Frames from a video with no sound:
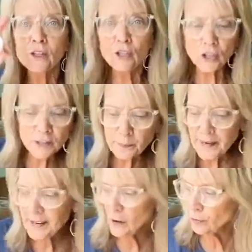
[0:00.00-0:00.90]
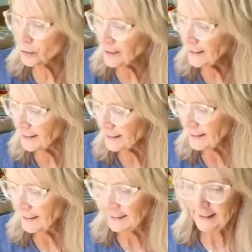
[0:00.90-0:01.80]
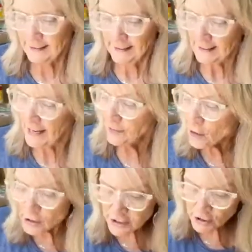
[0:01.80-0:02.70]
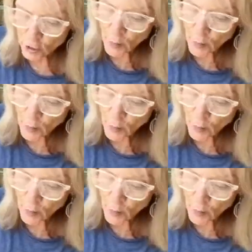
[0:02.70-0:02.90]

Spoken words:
you just paint over it. If you're just